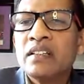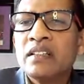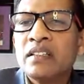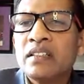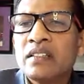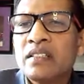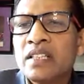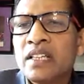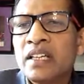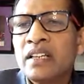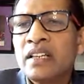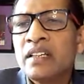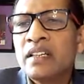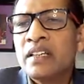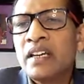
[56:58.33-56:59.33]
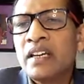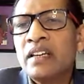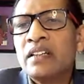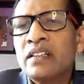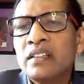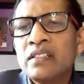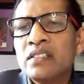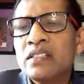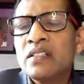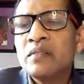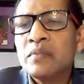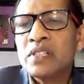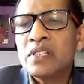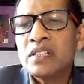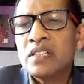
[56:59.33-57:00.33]
uh, take an
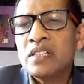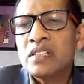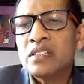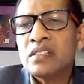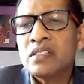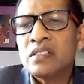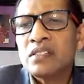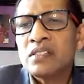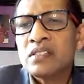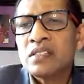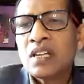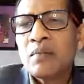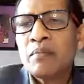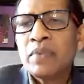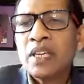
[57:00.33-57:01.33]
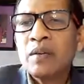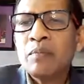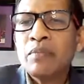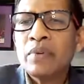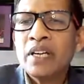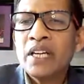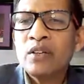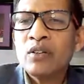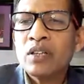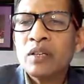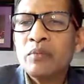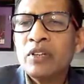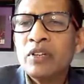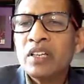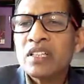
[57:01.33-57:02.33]
urgent message. Some keep radio
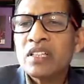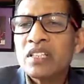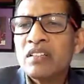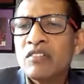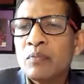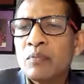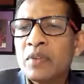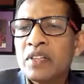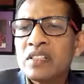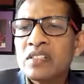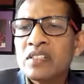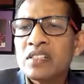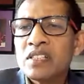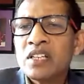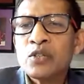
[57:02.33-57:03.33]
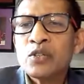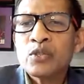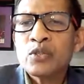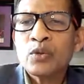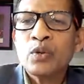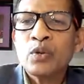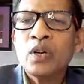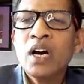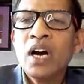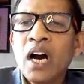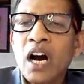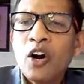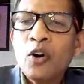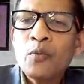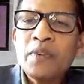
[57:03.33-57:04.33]
communication equipment, etc., to show
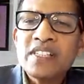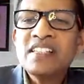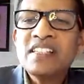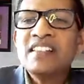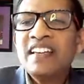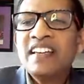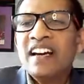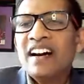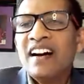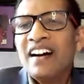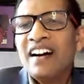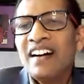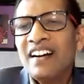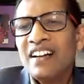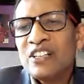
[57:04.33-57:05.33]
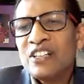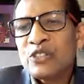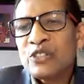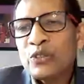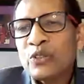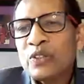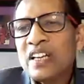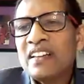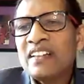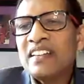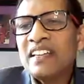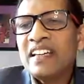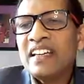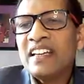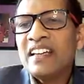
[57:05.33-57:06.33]
how busy they are, so that
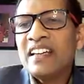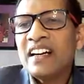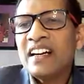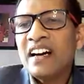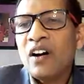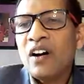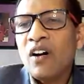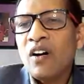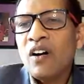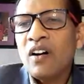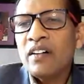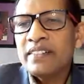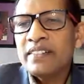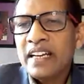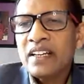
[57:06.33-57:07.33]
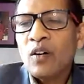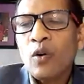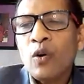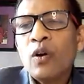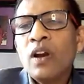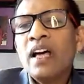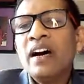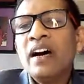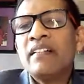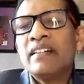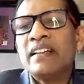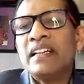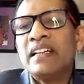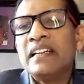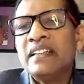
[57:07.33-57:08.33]
they uh, that all are
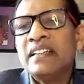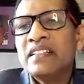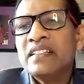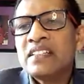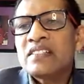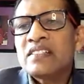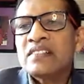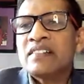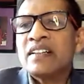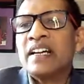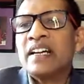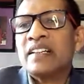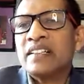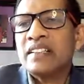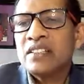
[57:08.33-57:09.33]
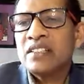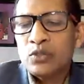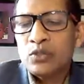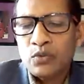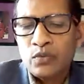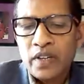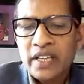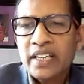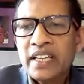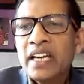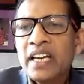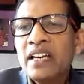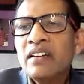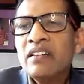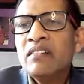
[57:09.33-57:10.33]
really distracted. So what
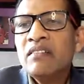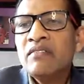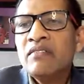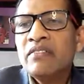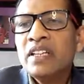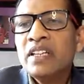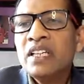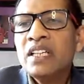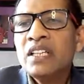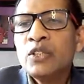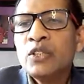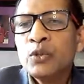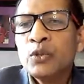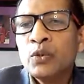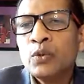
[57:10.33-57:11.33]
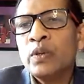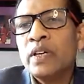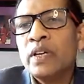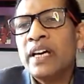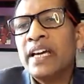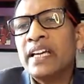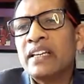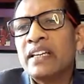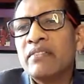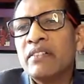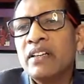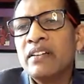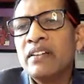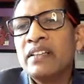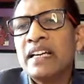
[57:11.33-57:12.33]
can we do like
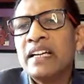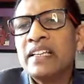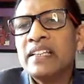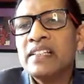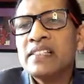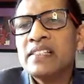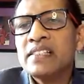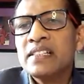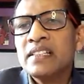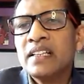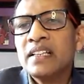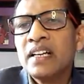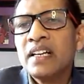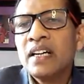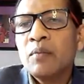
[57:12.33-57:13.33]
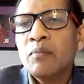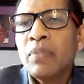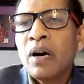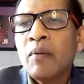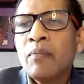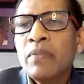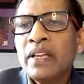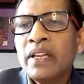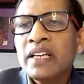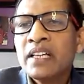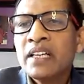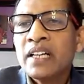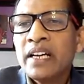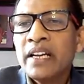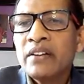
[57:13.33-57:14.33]
when there is a public
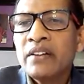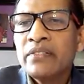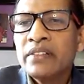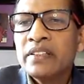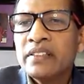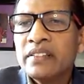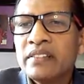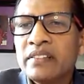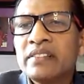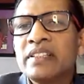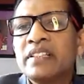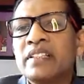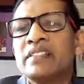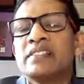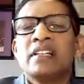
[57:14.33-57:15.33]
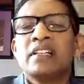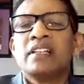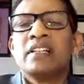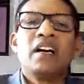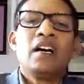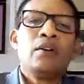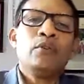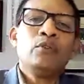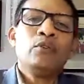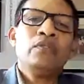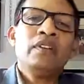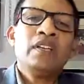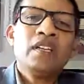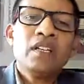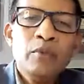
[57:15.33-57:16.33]
kind of a things like how do we
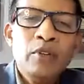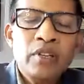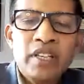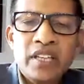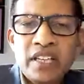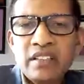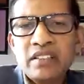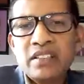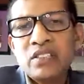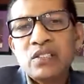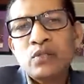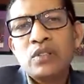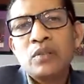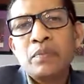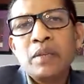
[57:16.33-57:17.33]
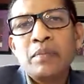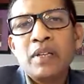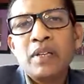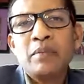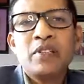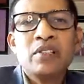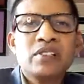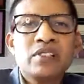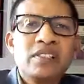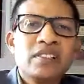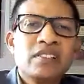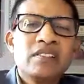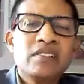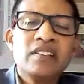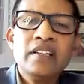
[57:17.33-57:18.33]
communicate this to the people because it's
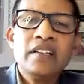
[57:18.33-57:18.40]
really